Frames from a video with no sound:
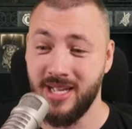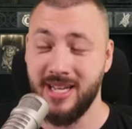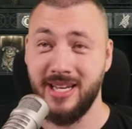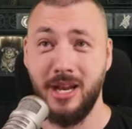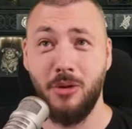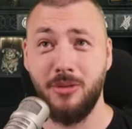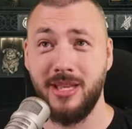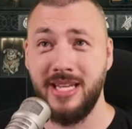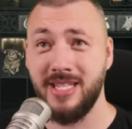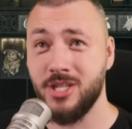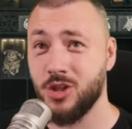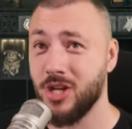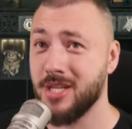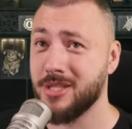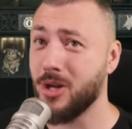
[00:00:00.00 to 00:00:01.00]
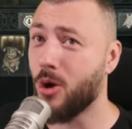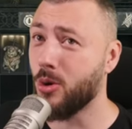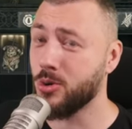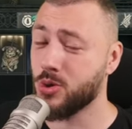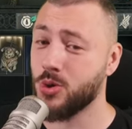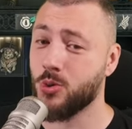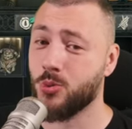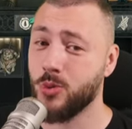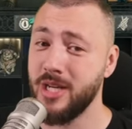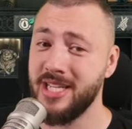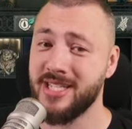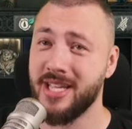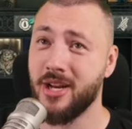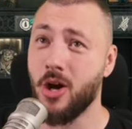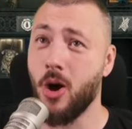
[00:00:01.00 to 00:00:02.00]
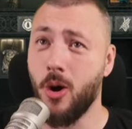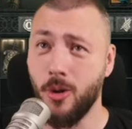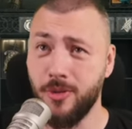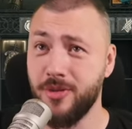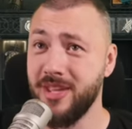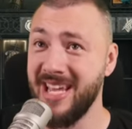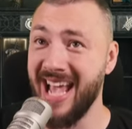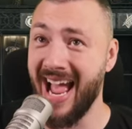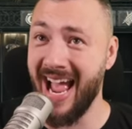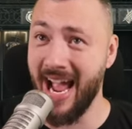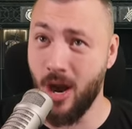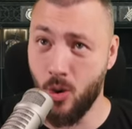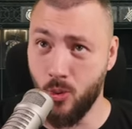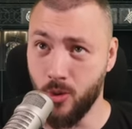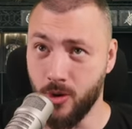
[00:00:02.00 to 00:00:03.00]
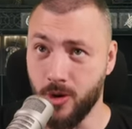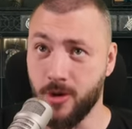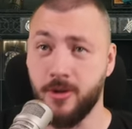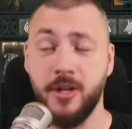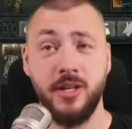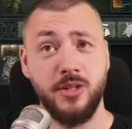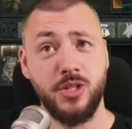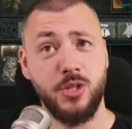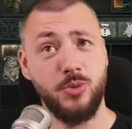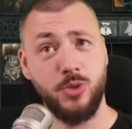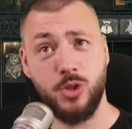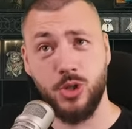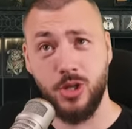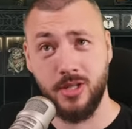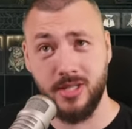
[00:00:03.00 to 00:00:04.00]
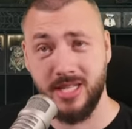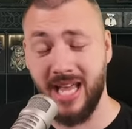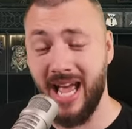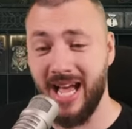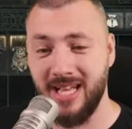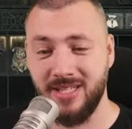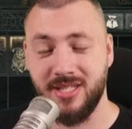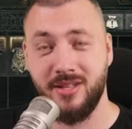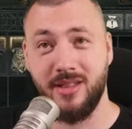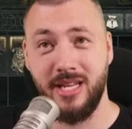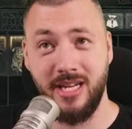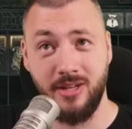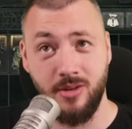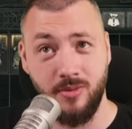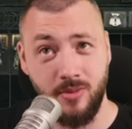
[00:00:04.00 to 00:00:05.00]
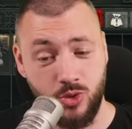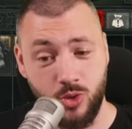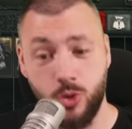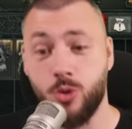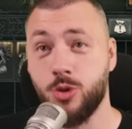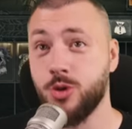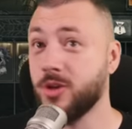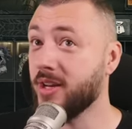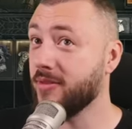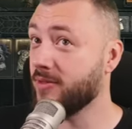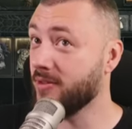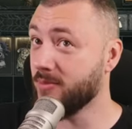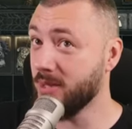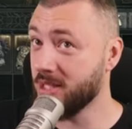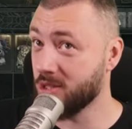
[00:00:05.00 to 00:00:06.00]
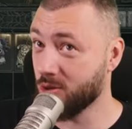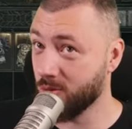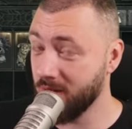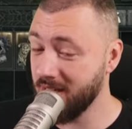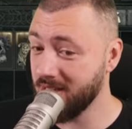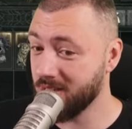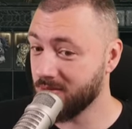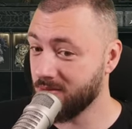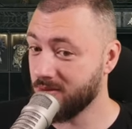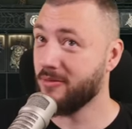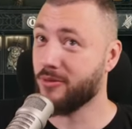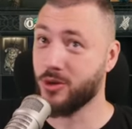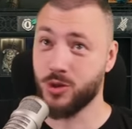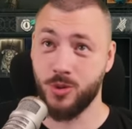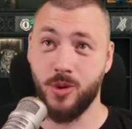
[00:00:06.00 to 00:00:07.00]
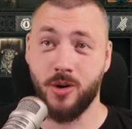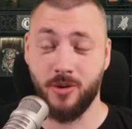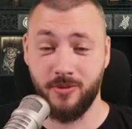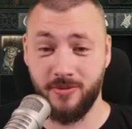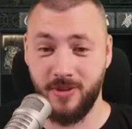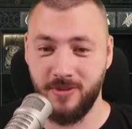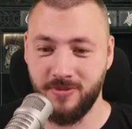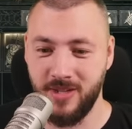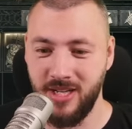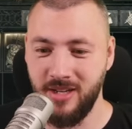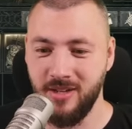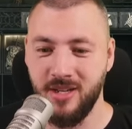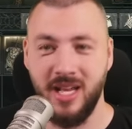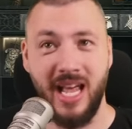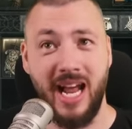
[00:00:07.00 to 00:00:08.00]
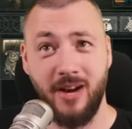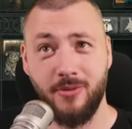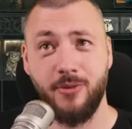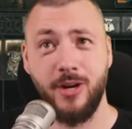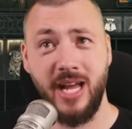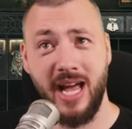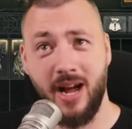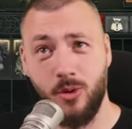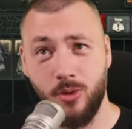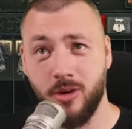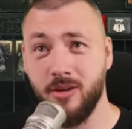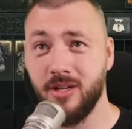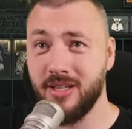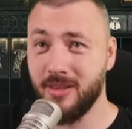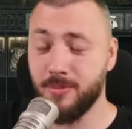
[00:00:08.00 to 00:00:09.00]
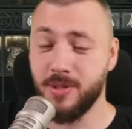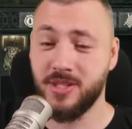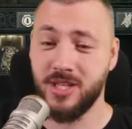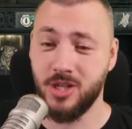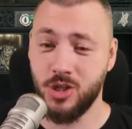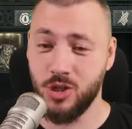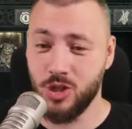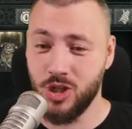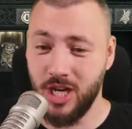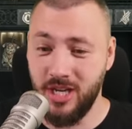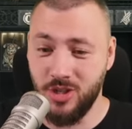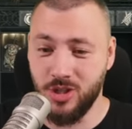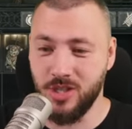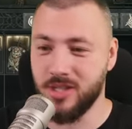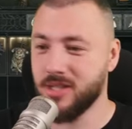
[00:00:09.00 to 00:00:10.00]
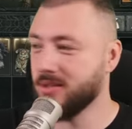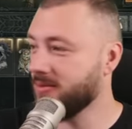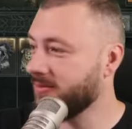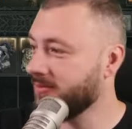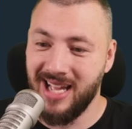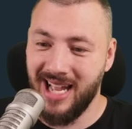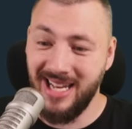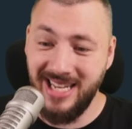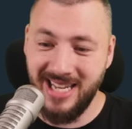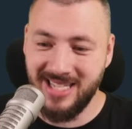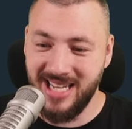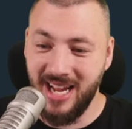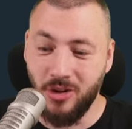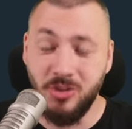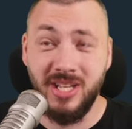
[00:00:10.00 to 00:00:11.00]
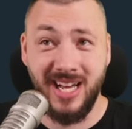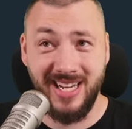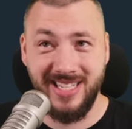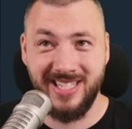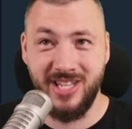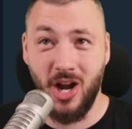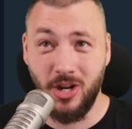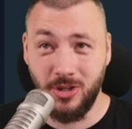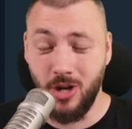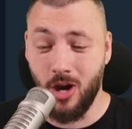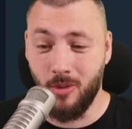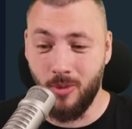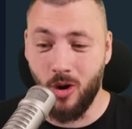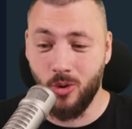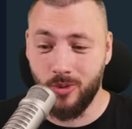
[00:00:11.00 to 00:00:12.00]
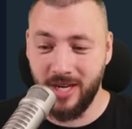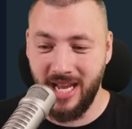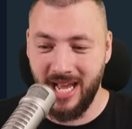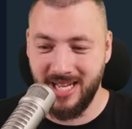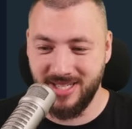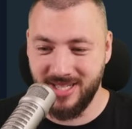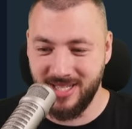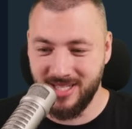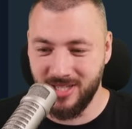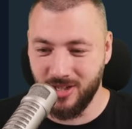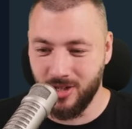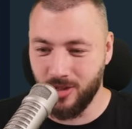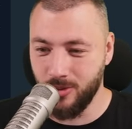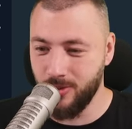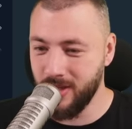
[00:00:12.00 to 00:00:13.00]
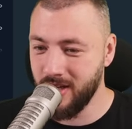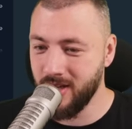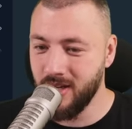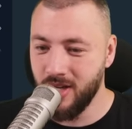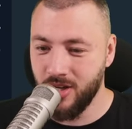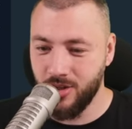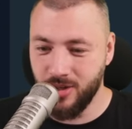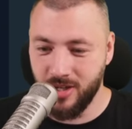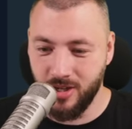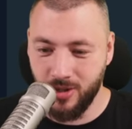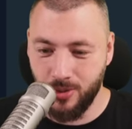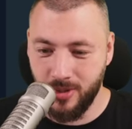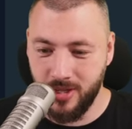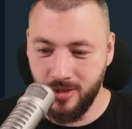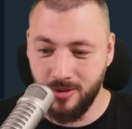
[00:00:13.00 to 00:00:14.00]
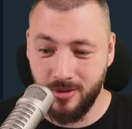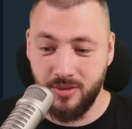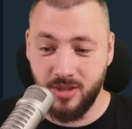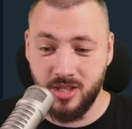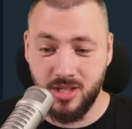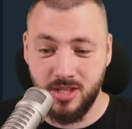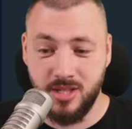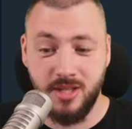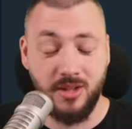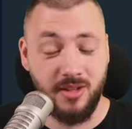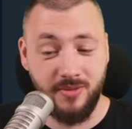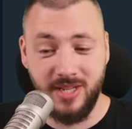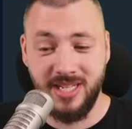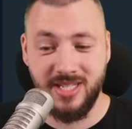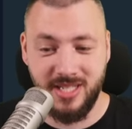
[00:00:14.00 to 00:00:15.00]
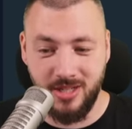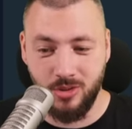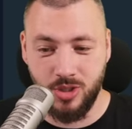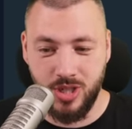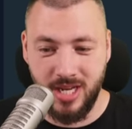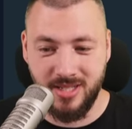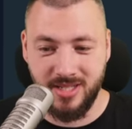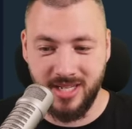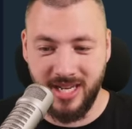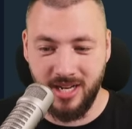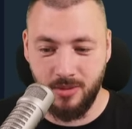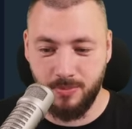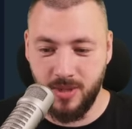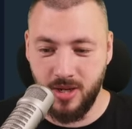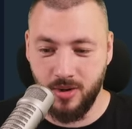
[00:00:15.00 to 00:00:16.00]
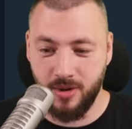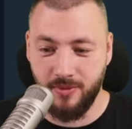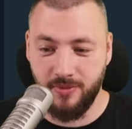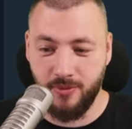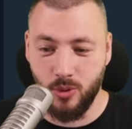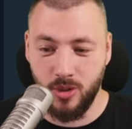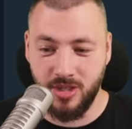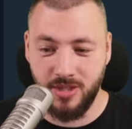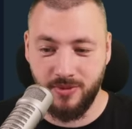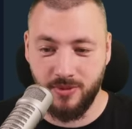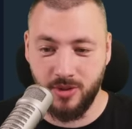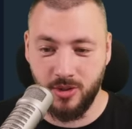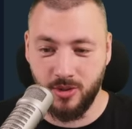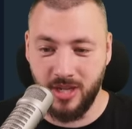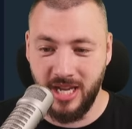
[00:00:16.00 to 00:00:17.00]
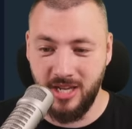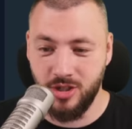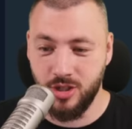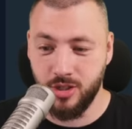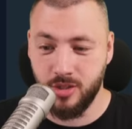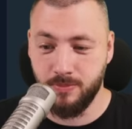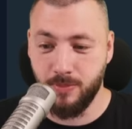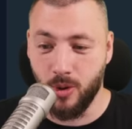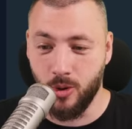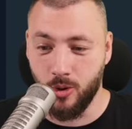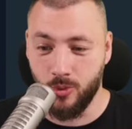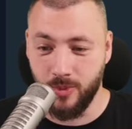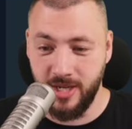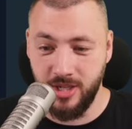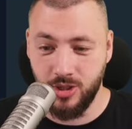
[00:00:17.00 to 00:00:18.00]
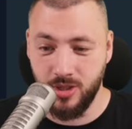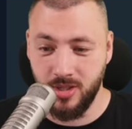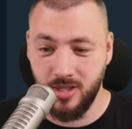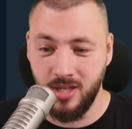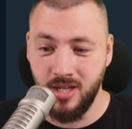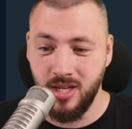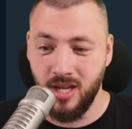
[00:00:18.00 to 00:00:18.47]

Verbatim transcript: Now these chests also reset on the hour. So just as the Tortured Gift of Mysteries for 250, every hour the position changes. And yes, helltides.com already has this included. You can go here. This is the Living Steel chest. It can appear in 4 different locations per region.